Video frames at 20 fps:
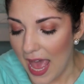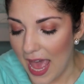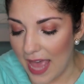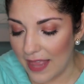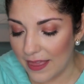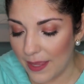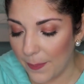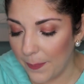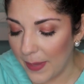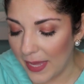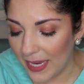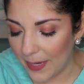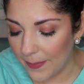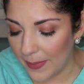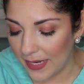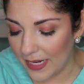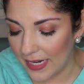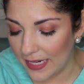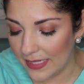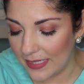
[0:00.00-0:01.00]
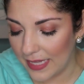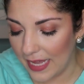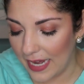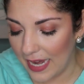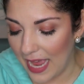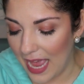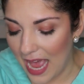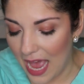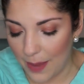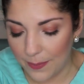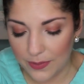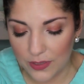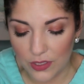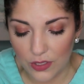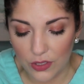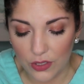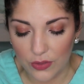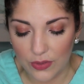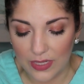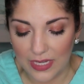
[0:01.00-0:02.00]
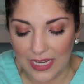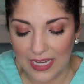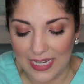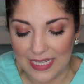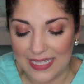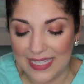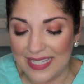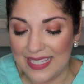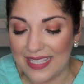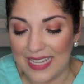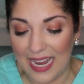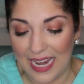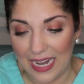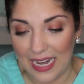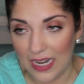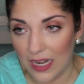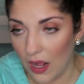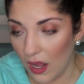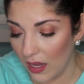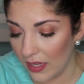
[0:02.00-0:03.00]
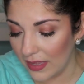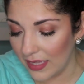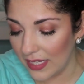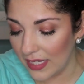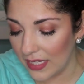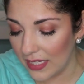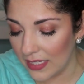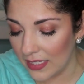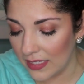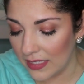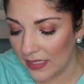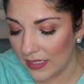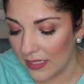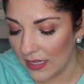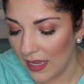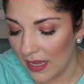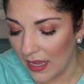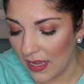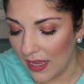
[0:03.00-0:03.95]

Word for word: and the pigment is like absolutely insane on these.